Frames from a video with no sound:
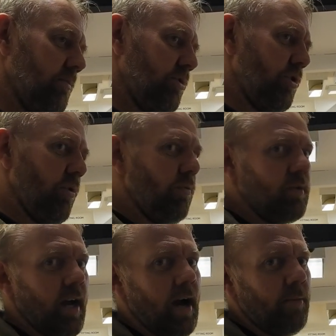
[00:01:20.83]

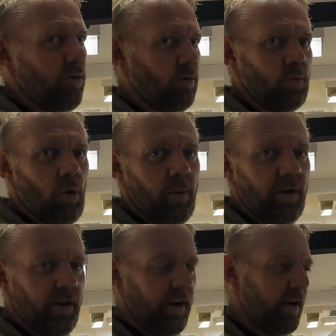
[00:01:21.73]
June time, don't quote me
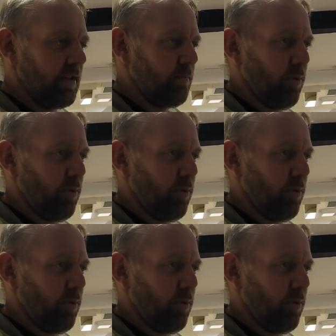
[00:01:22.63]
on the dates.